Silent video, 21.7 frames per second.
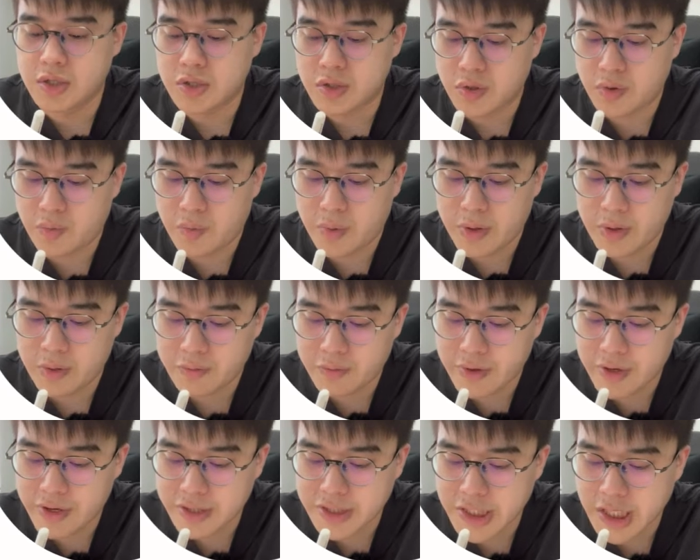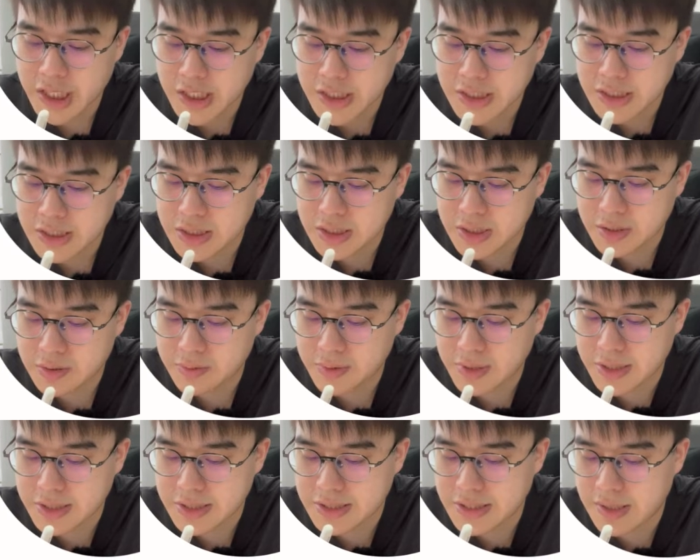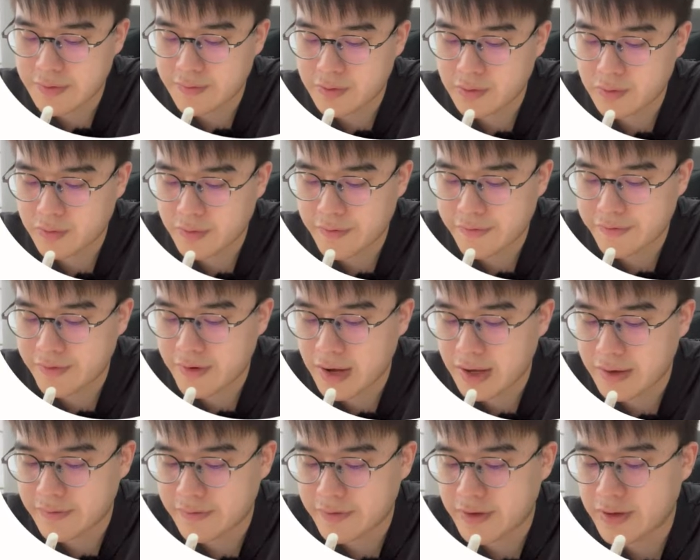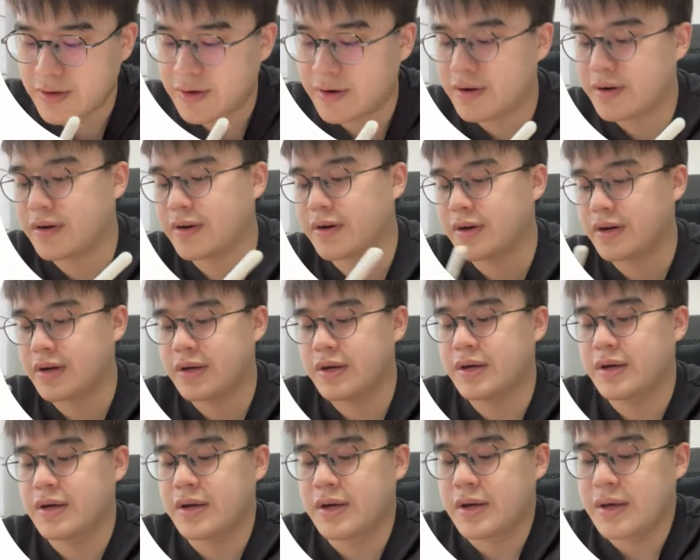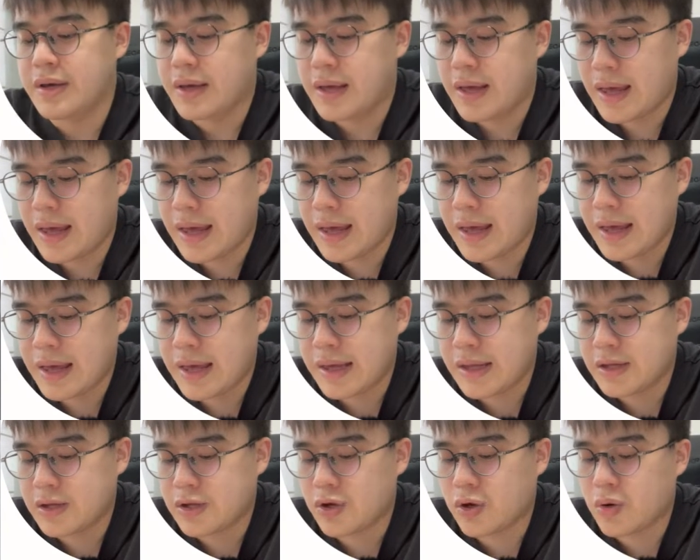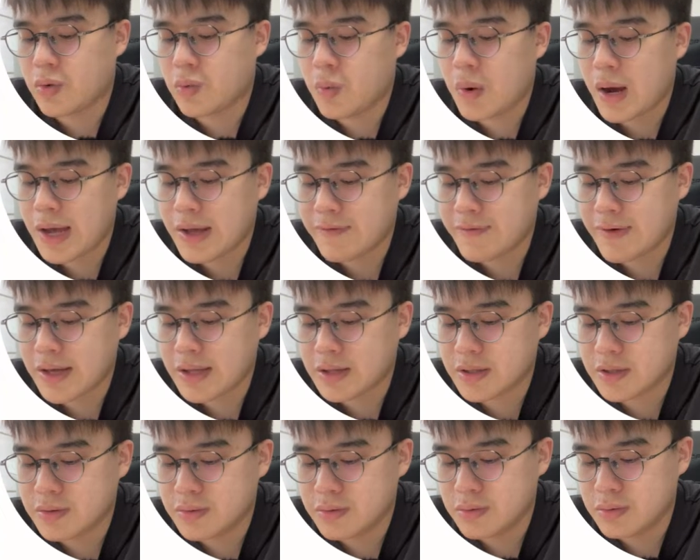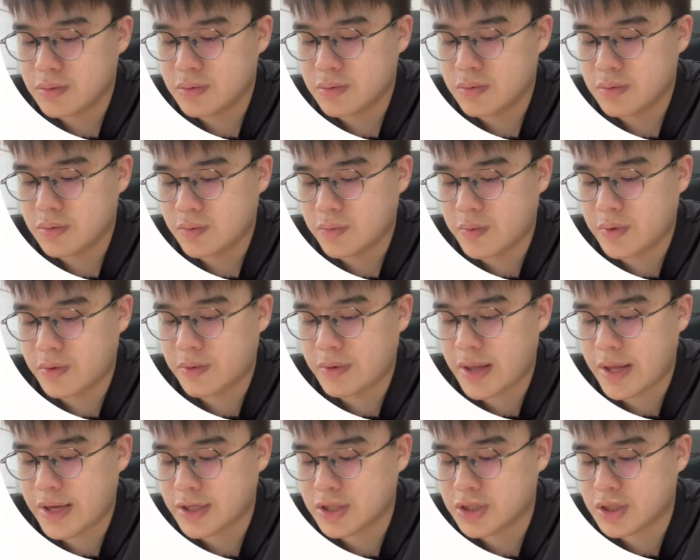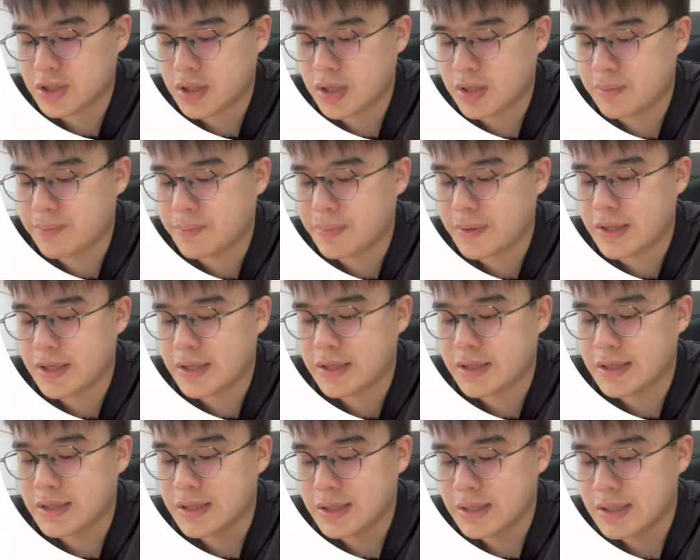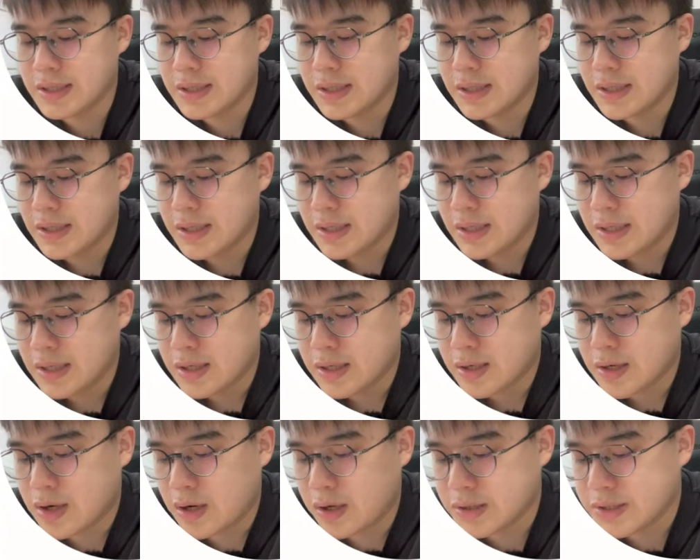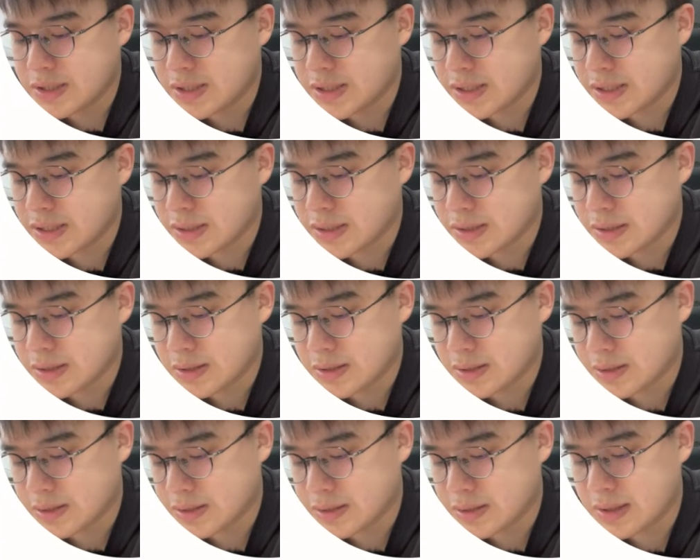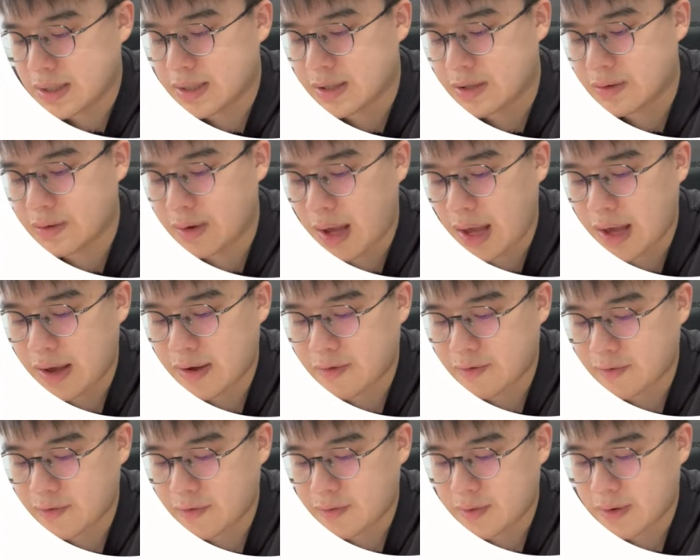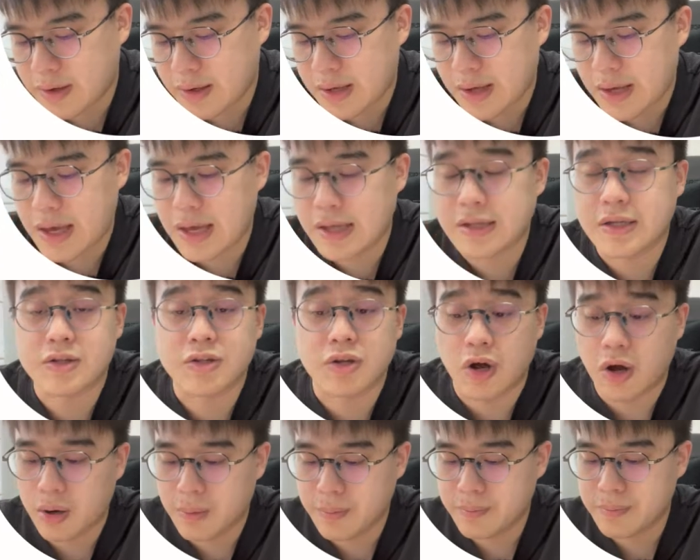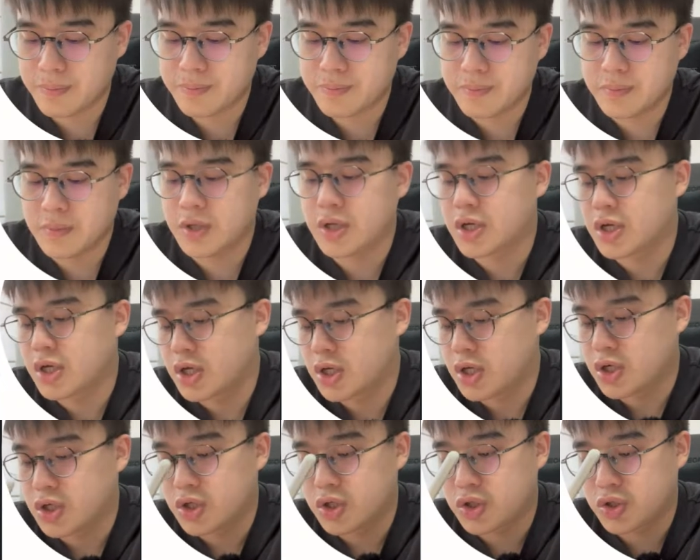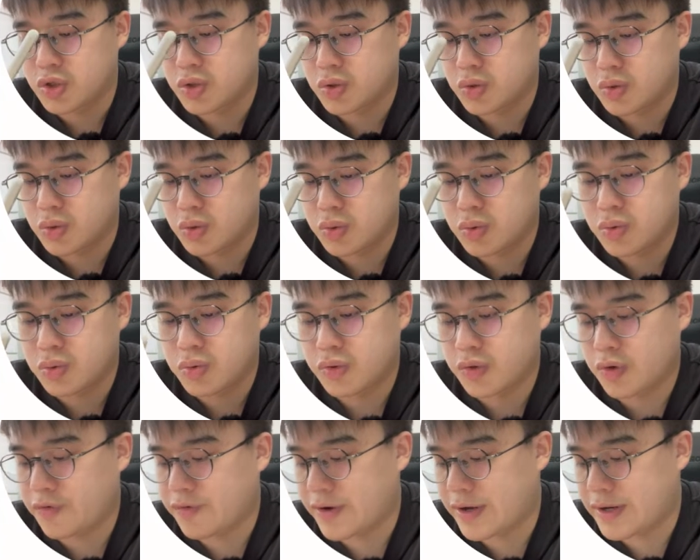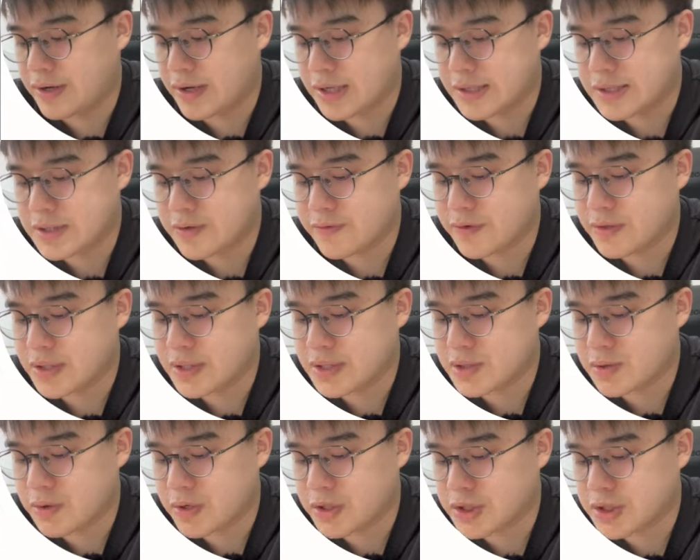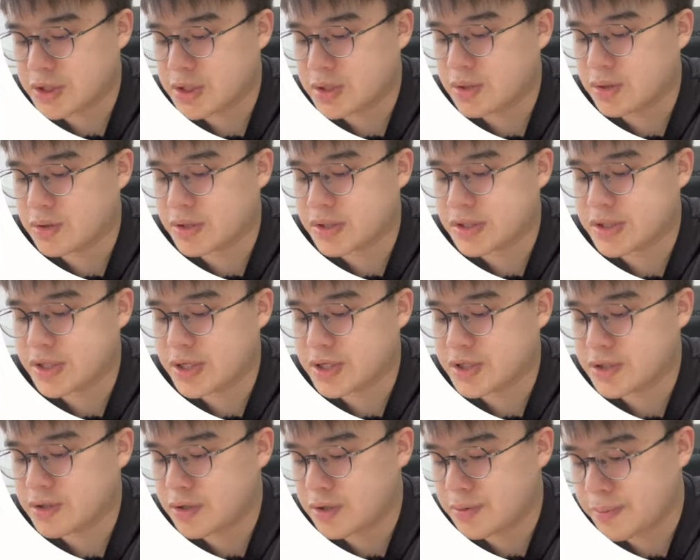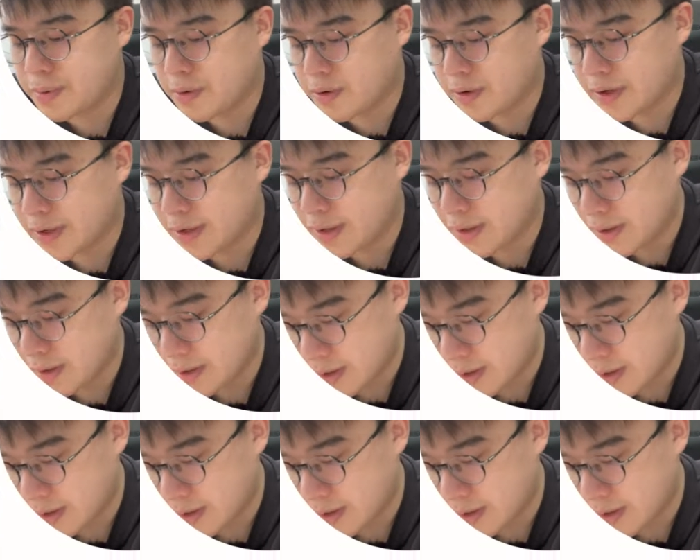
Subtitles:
So when you readjust, you get 7 over 5 here, and your y value will actually be the constant that you have at the top. So your final answer for this question, or the stationary point,